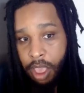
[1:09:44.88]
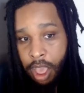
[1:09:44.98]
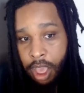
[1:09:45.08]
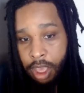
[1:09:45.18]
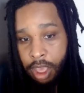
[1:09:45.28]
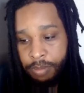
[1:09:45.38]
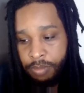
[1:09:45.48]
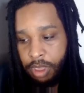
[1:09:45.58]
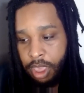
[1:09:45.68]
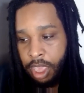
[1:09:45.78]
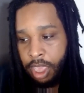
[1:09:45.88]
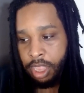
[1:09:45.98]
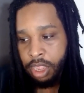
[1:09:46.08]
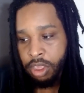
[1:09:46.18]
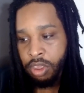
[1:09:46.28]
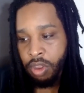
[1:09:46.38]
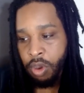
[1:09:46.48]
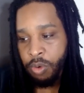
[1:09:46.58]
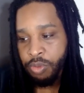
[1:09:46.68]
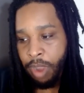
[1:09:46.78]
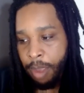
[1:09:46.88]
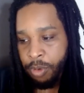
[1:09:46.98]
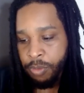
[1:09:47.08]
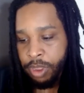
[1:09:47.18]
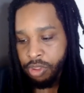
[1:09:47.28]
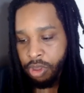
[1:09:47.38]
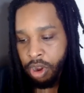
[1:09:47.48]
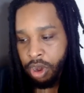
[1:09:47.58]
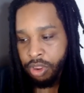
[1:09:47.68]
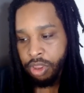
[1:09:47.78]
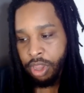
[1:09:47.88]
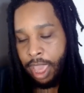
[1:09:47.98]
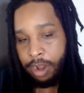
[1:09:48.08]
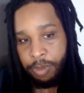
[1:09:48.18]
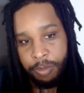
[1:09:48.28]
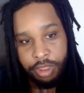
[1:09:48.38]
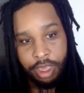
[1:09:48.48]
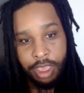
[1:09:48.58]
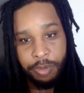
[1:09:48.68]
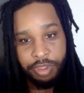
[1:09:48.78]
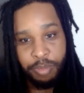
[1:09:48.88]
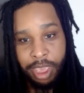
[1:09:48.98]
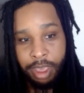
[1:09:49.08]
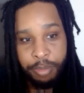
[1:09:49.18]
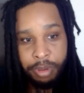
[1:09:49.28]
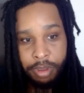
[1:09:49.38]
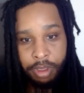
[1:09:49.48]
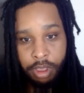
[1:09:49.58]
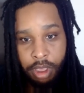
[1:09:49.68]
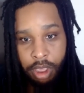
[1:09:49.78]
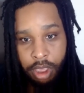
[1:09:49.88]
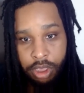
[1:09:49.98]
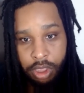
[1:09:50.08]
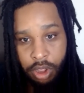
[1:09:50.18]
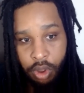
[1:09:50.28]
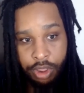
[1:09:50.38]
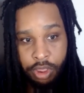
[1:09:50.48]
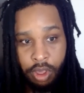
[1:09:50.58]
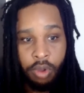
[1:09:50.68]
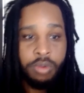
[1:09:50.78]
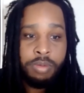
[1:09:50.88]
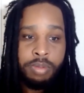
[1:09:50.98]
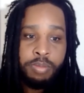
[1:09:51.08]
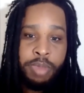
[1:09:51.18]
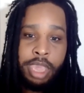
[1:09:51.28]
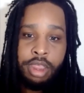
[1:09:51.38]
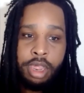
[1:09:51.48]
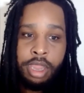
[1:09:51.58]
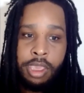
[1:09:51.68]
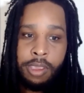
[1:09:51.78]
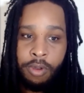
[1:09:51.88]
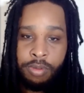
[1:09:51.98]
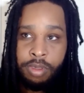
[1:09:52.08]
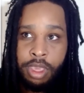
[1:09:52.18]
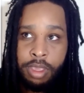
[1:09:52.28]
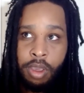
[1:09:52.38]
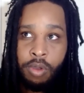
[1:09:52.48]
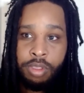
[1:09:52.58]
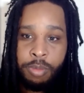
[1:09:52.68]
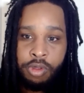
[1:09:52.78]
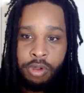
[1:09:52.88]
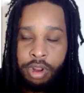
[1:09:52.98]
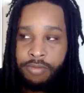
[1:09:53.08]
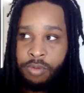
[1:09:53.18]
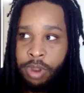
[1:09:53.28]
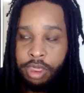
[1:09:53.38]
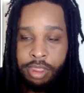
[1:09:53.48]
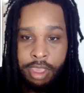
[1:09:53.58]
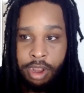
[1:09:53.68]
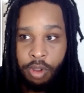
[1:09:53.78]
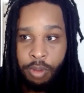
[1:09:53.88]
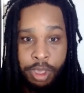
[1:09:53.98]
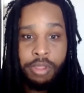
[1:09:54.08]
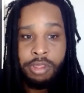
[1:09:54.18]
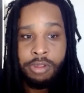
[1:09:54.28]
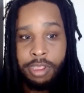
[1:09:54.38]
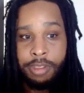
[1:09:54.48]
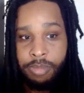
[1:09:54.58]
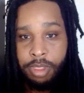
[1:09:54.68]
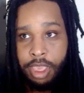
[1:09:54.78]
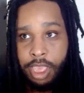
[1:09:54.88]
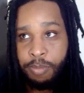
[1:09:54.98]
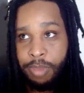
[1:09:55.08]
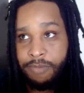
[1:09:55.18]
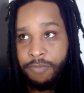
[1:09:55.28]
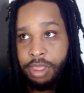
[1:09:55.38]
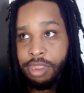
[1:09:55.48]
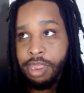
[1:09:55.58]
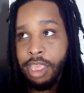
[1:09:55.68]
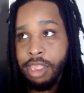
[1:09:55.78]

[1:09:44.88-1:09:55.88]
Um, and, you know, with Robert Reed Church, a lot of people say he was a pimp, you know, because he owned basically he owned he owned the majority of the real estate on Beale Street in Memphis.